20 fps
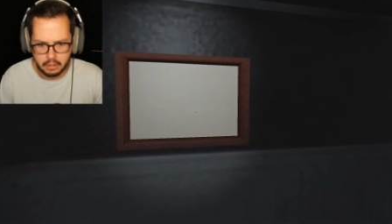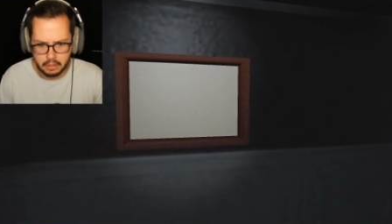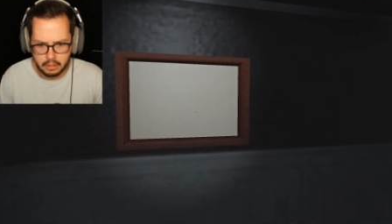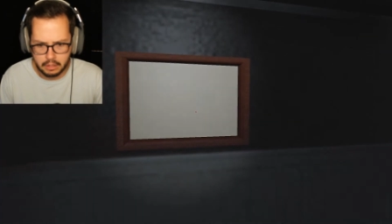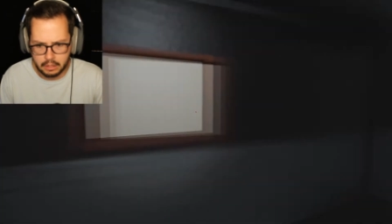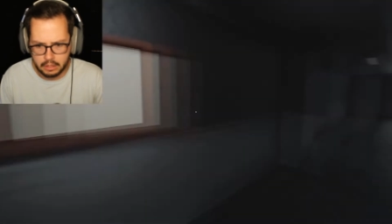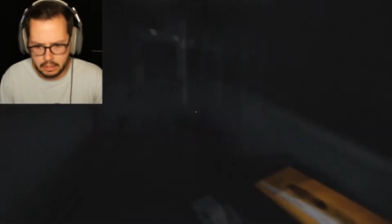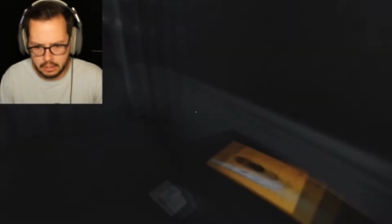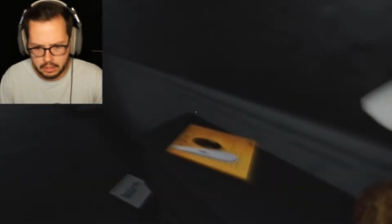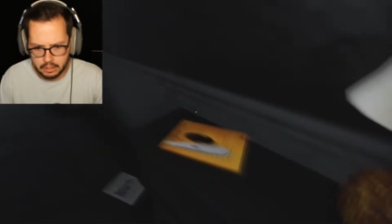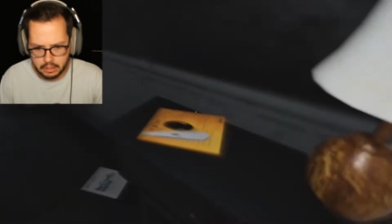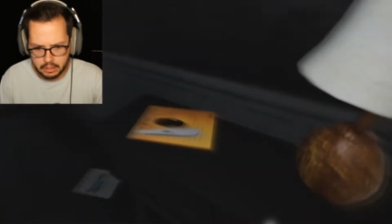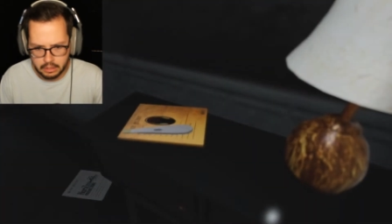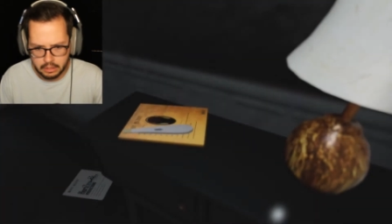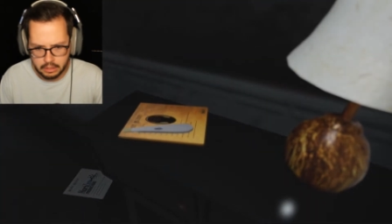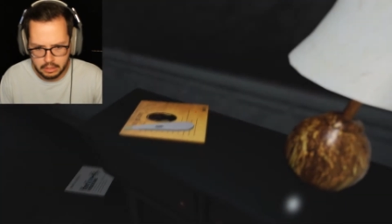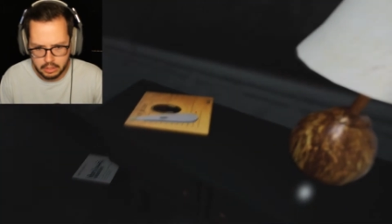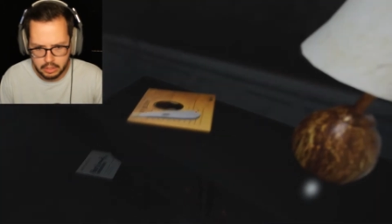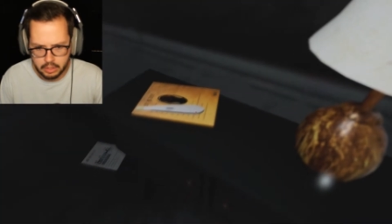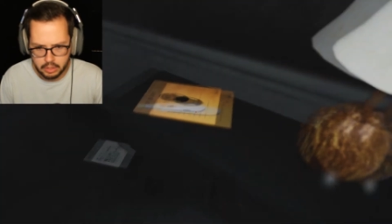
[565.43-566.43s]
Uh,
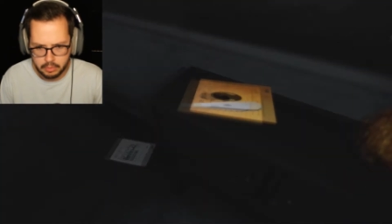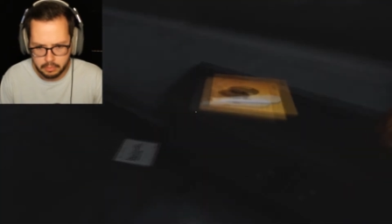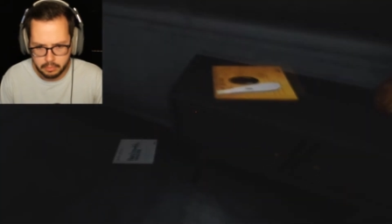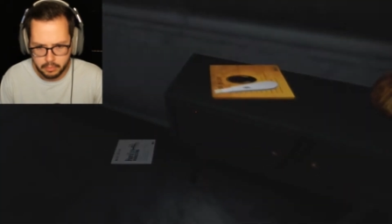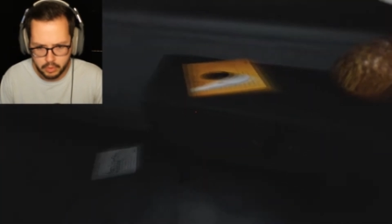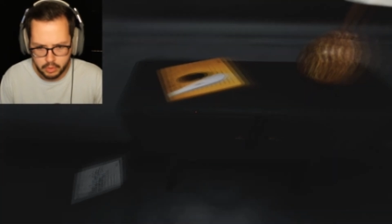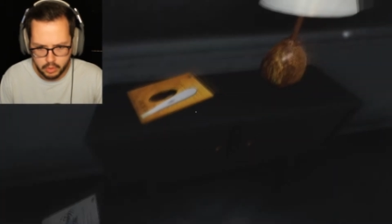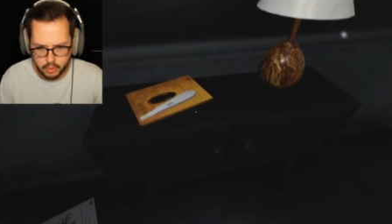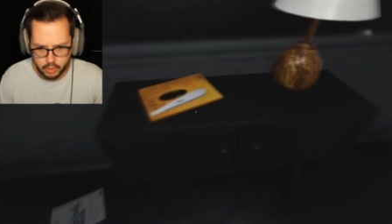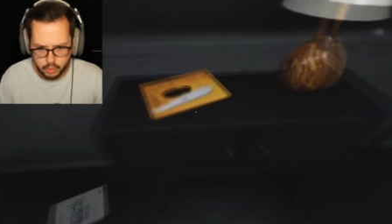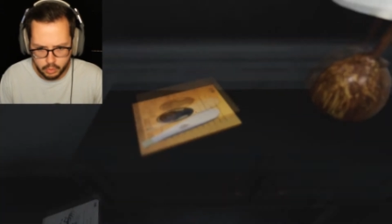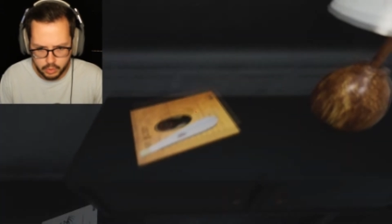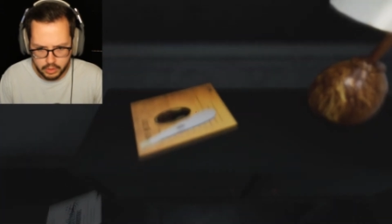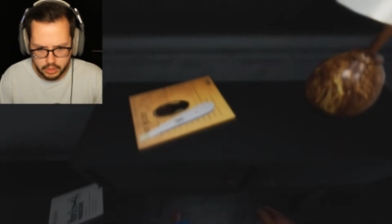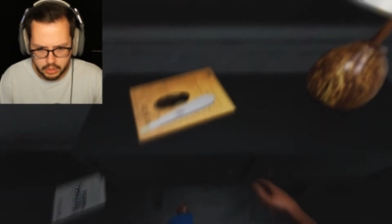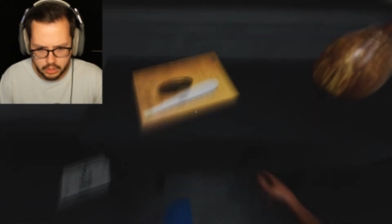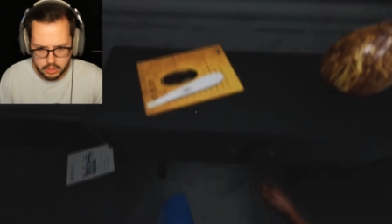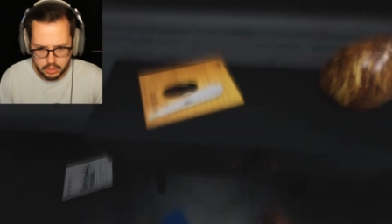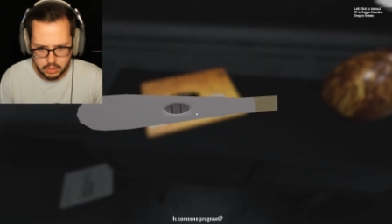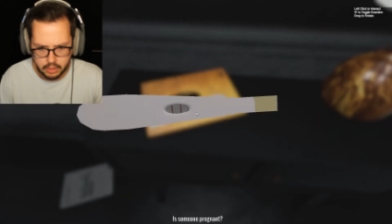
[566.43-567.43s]

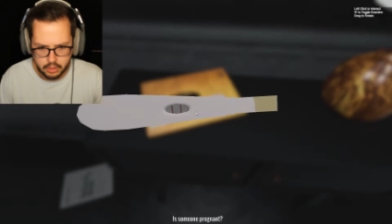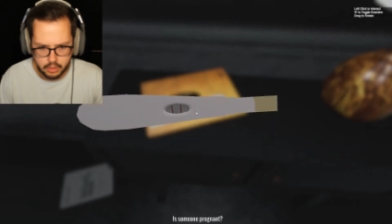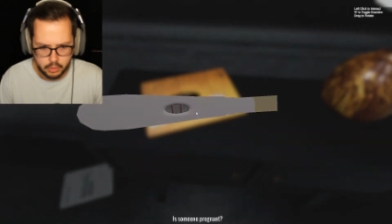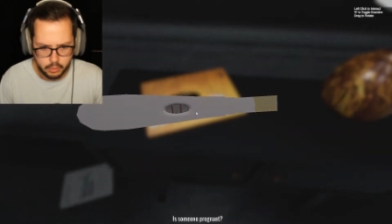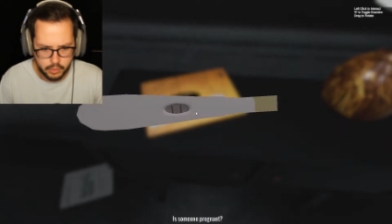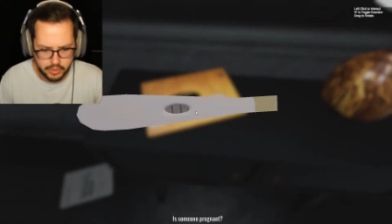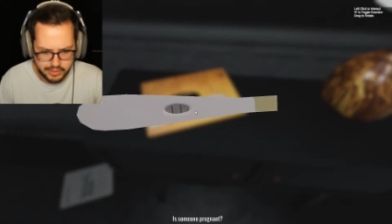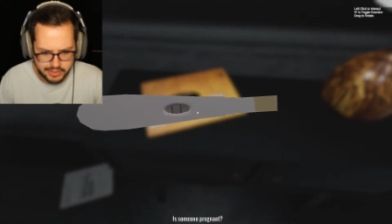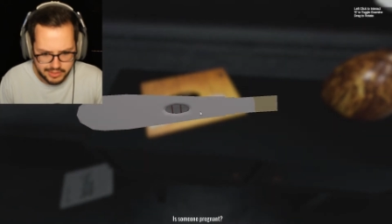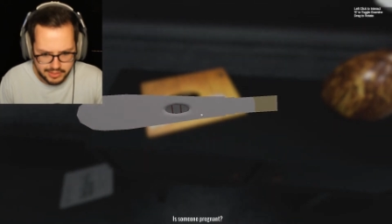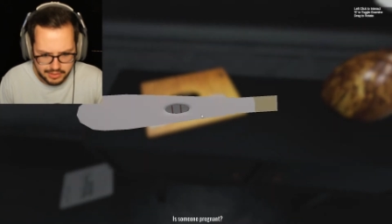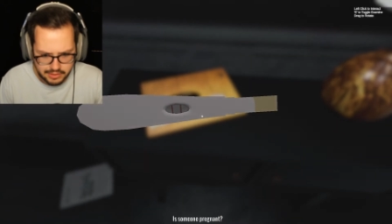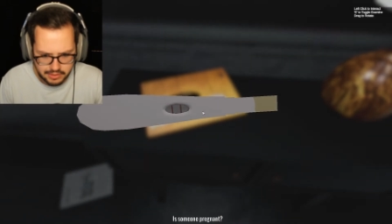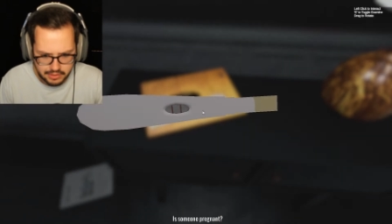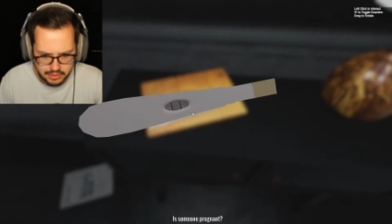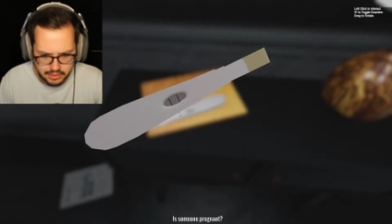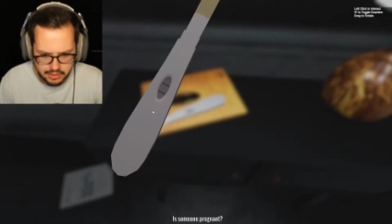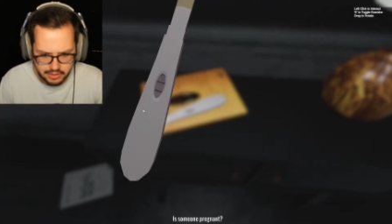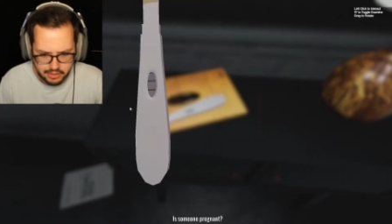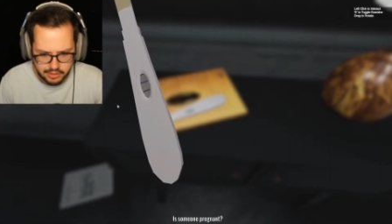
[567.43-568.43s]
what, what is,
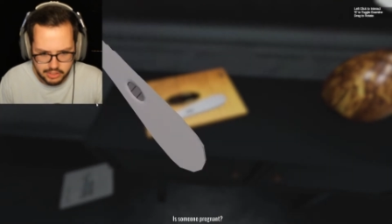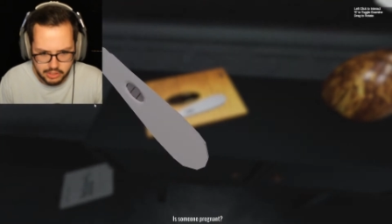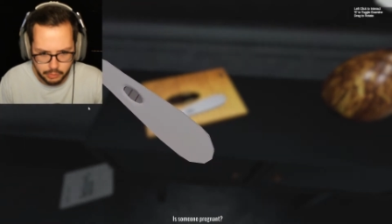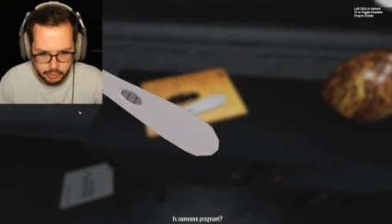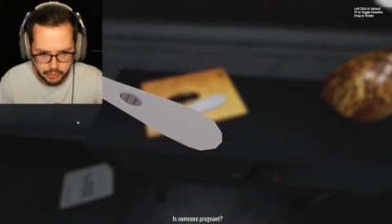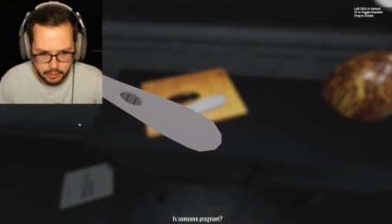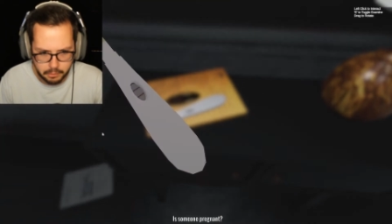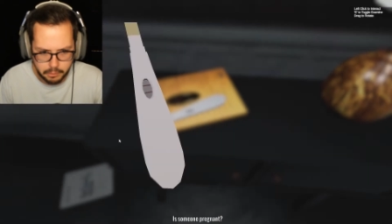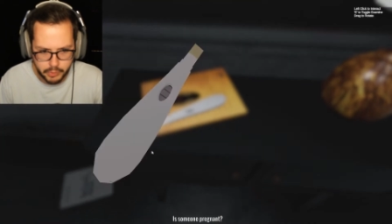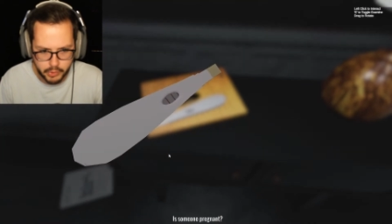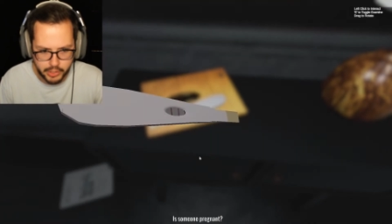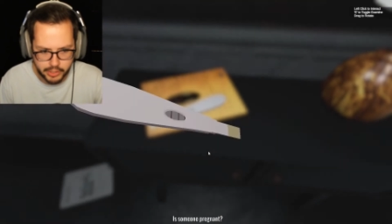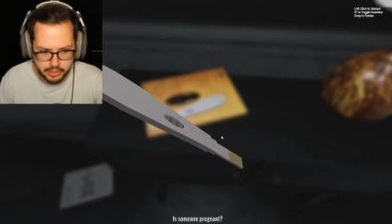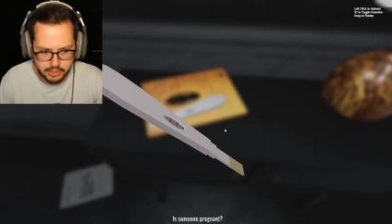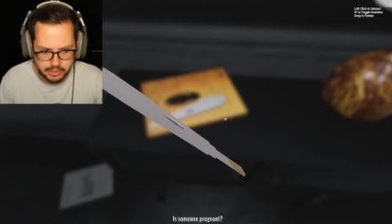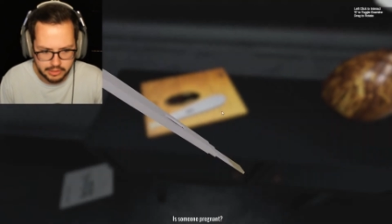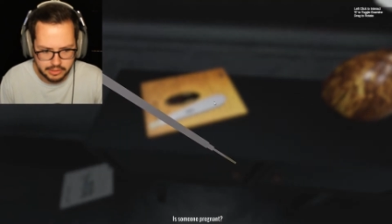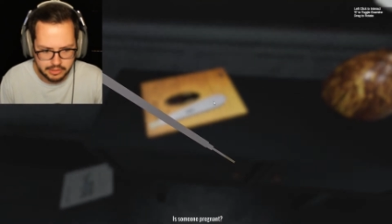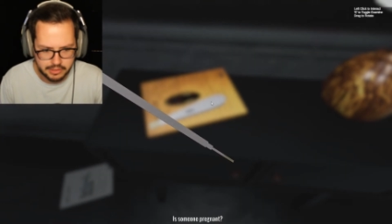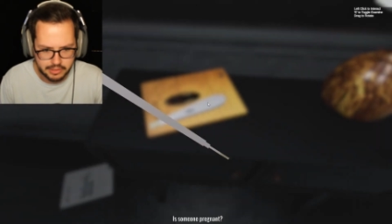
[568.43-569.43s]
is someone
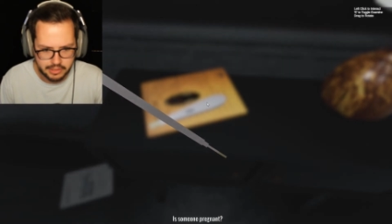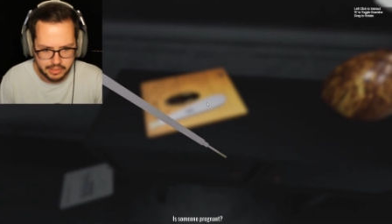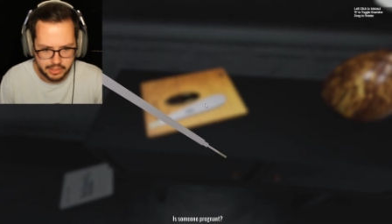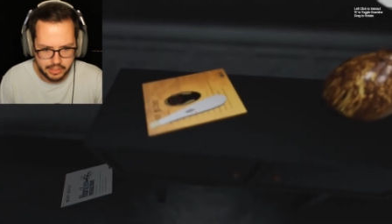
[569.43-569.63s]
pregnant?